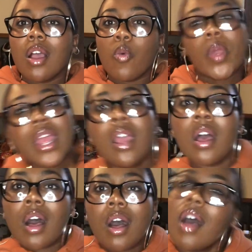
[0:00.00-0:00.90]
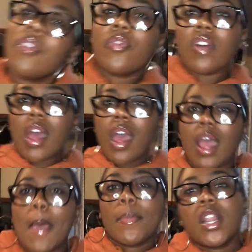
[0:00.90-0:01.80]
we are
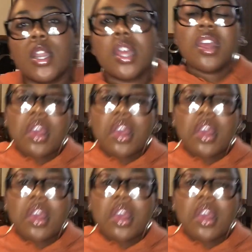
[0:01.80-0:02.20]
family,